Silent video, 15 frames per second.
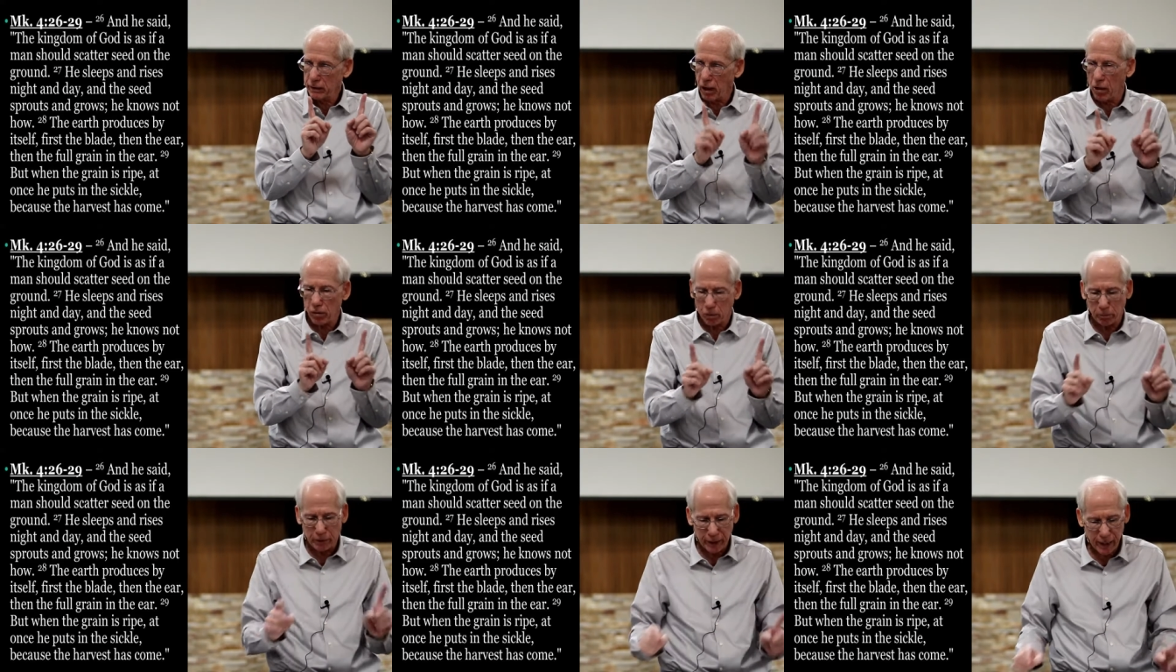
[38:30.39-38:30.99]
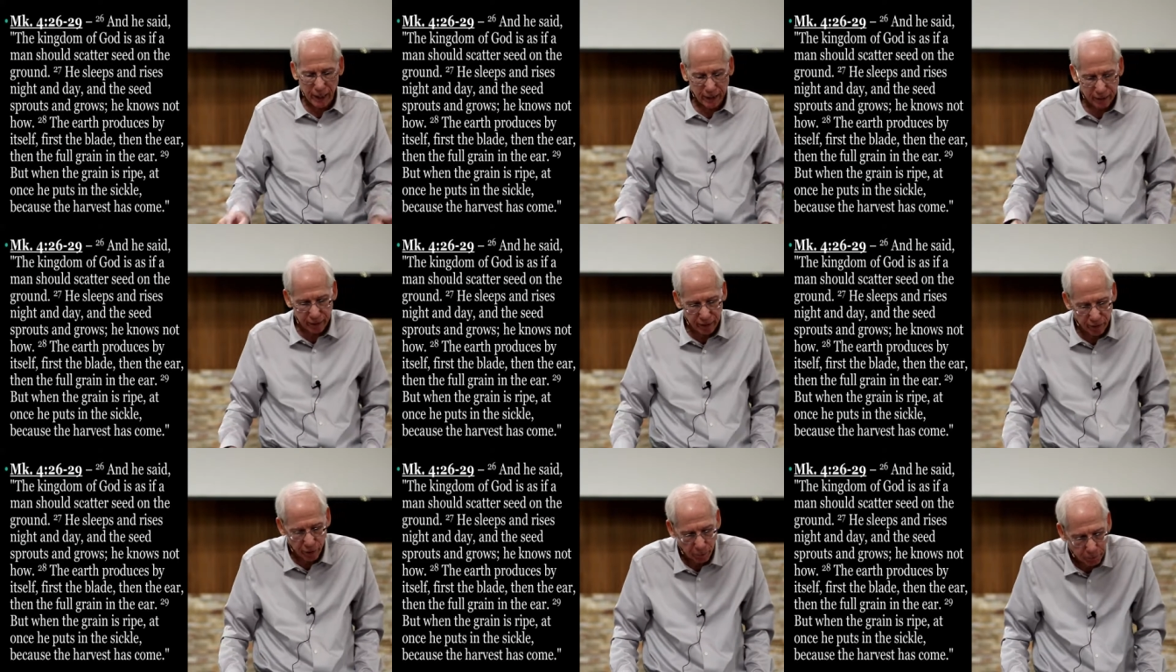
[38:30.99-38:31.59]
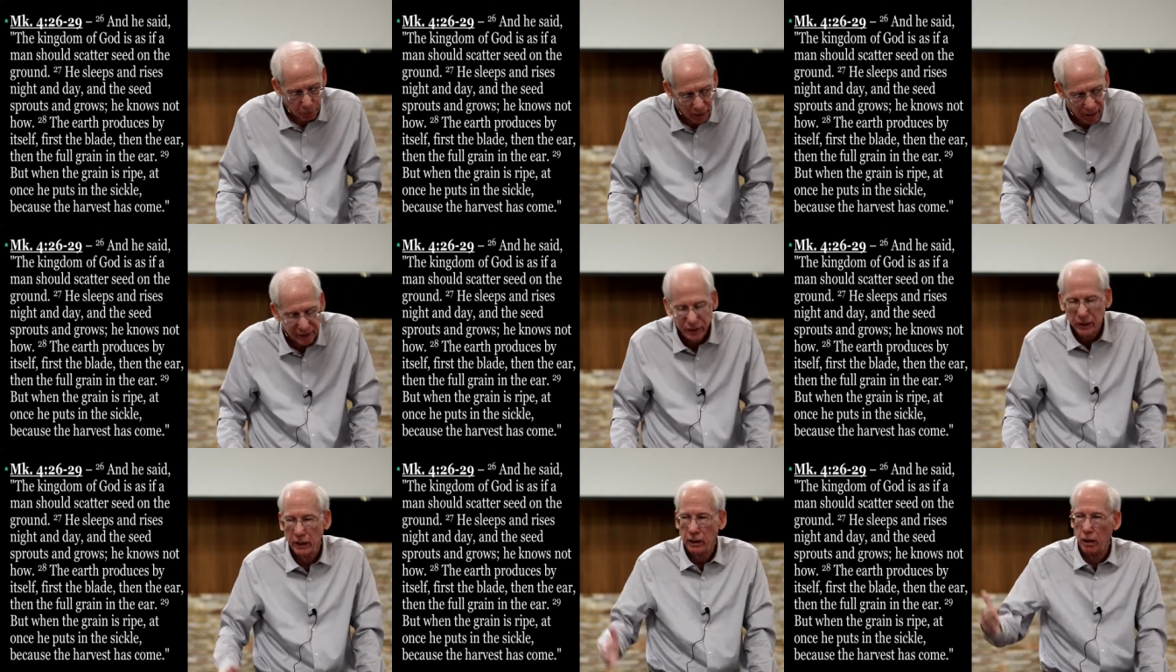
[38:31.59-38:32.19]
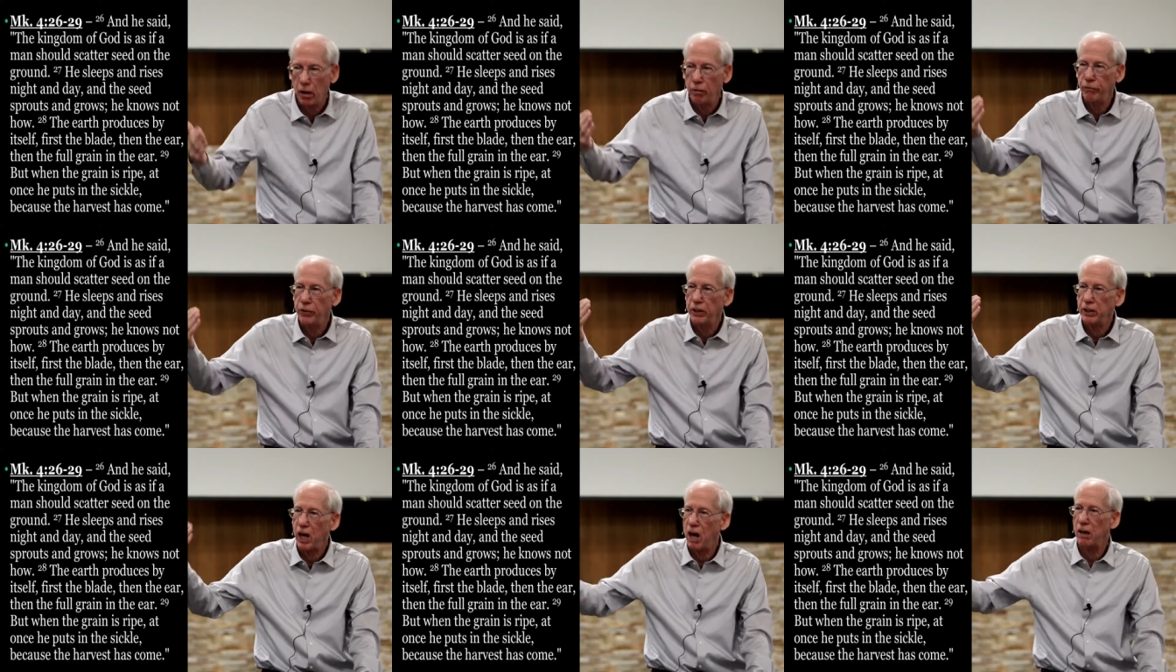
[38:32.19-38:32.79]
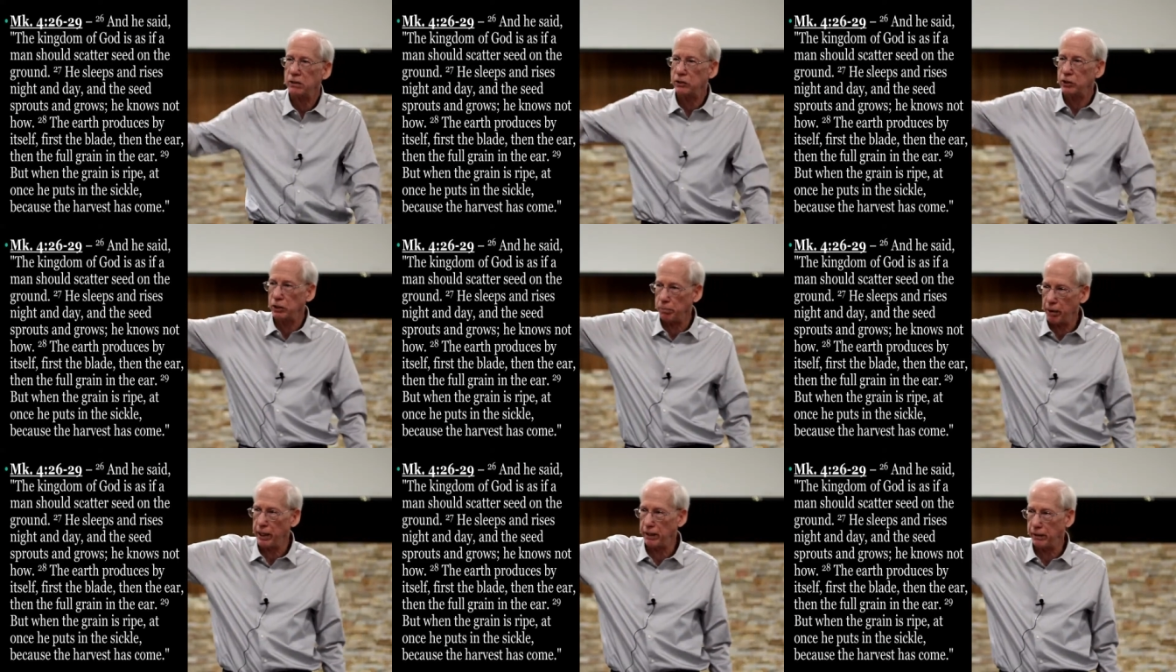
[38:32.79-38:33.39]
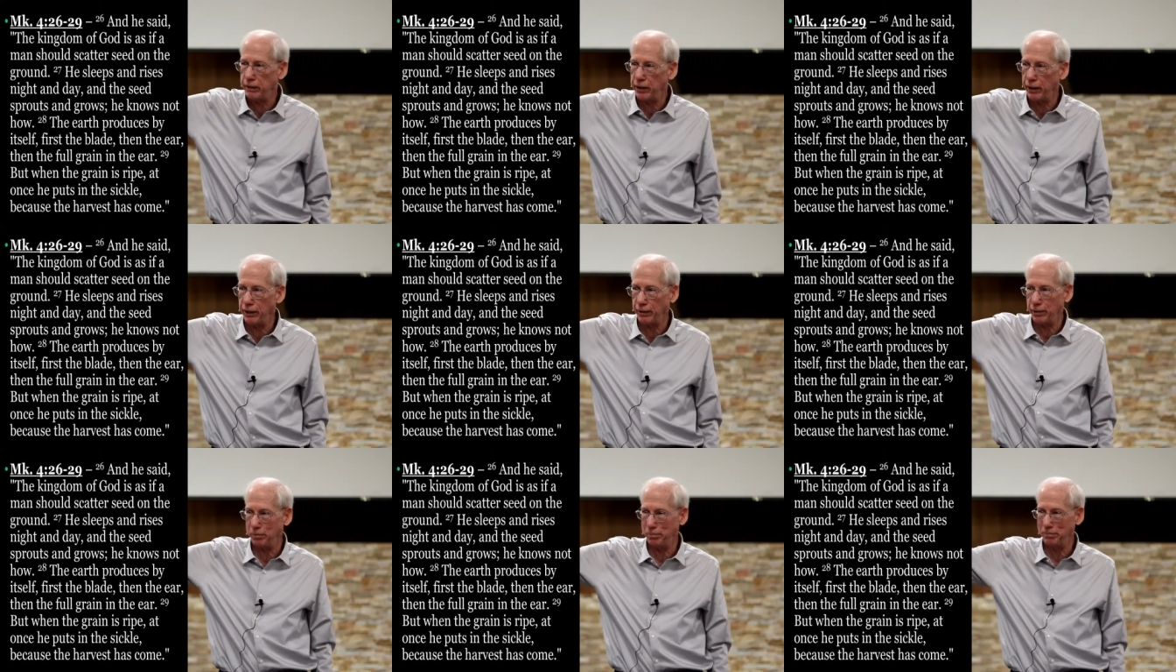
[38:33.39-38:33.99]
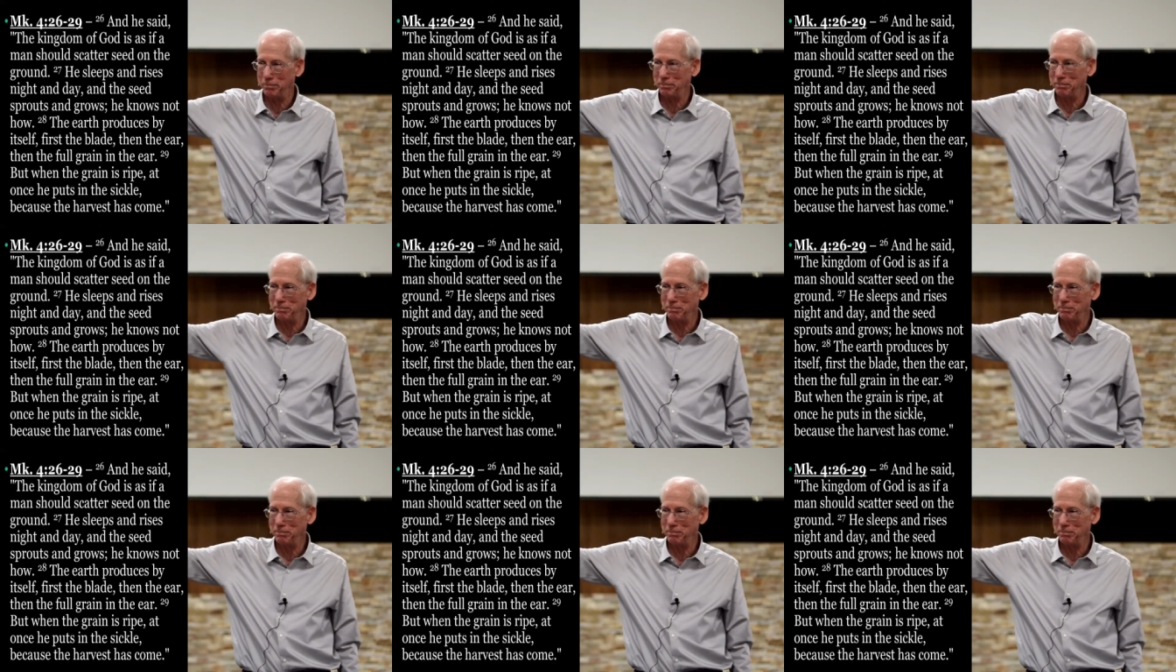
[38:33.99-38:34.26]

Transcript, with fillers: culminate in the blessing of the consummated kingdom,